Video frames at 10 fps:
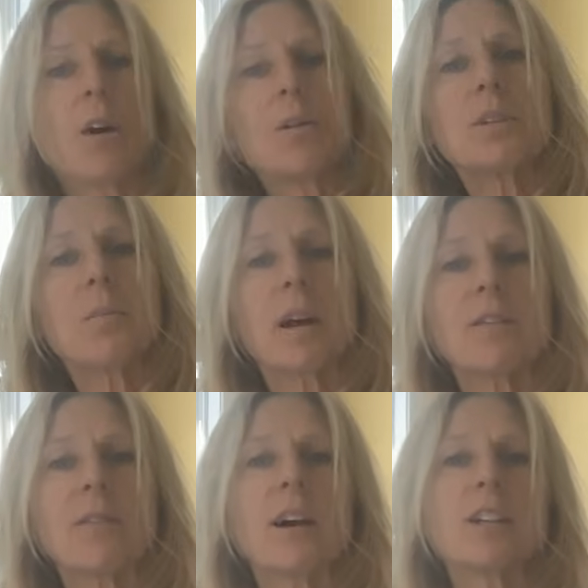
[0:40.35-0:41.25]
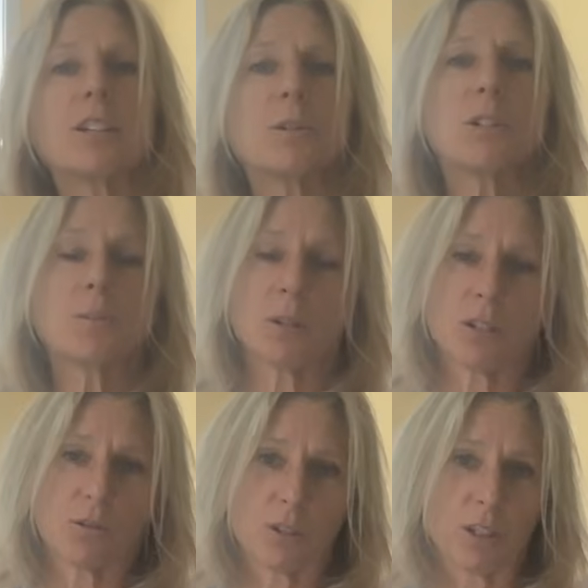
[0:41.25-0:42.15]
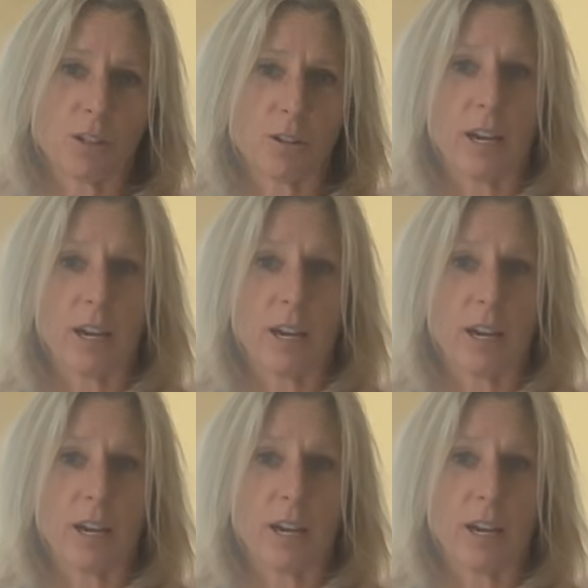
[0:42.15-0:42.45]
Always modify, do what's best for you,